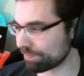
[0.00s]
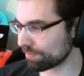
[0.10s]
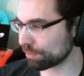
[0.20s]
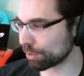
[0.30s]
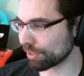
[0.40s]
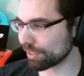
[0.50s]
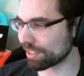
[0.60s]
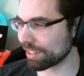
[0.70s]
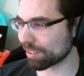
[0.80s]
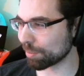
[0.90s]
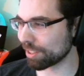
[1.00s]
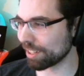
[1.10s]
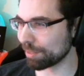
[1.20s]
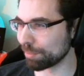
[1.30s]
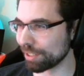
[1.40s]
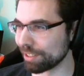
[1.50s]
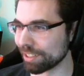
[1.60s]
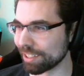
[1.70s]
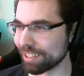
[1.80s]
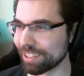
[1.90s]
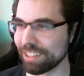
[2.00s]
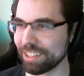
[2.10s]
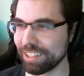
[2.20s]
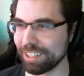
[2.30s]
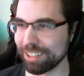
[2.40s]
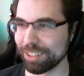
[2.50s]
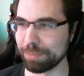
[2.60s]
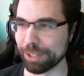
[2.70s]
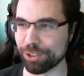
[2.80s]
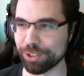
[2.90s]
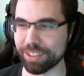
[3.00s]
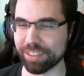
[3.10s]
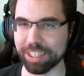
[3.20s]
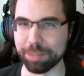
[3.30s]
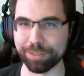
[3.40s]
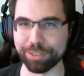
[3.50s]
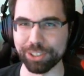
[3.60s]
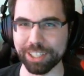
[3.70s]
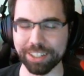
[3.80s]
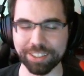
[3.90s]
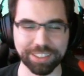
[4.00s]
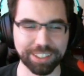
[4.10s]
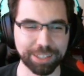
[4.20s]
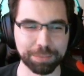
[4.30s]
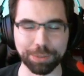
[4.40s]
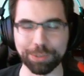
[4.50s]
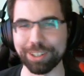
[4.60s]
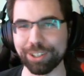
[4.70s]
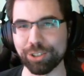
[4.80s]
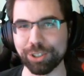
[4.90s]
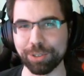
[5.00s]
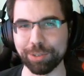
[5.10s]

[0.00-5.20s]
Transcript: We're going to take some time and make sure it's stable for you guys. But we wanted to show what we